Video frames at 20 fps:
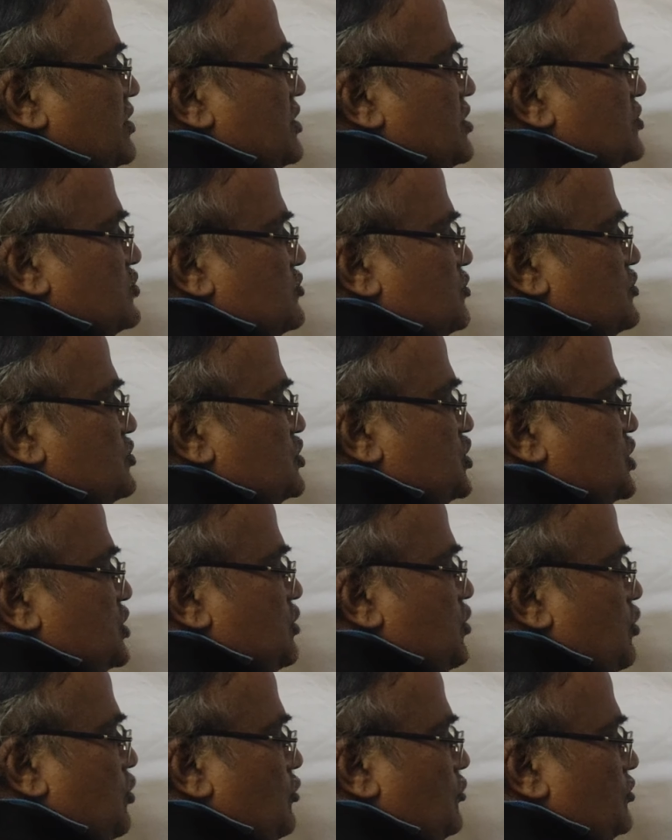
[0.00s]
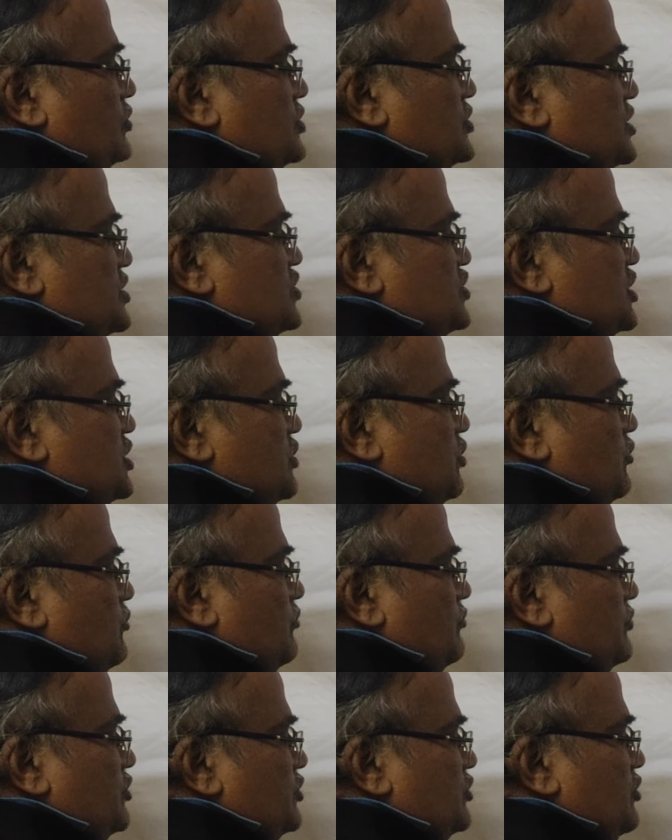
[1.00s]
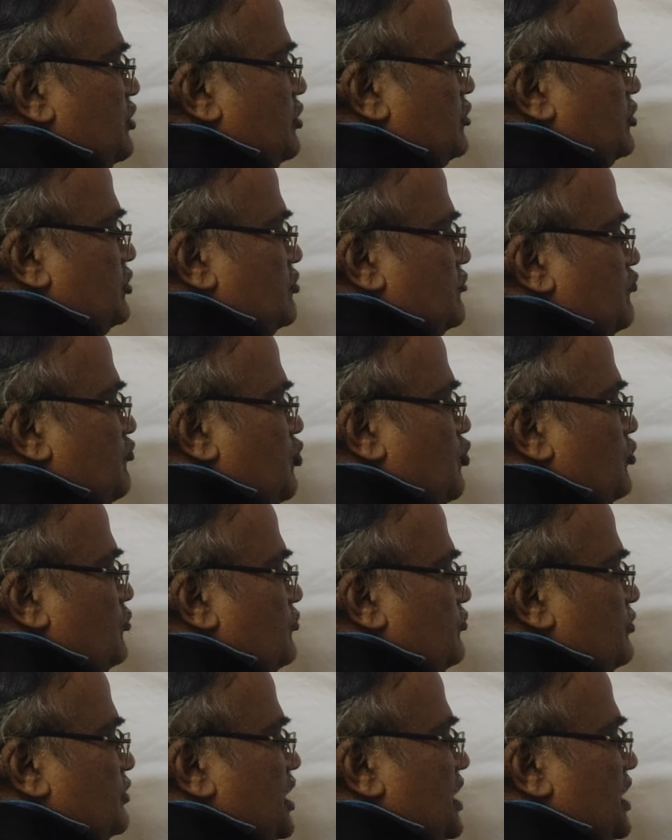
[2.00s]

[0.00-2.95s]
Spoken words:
So 0, this is 0, not O,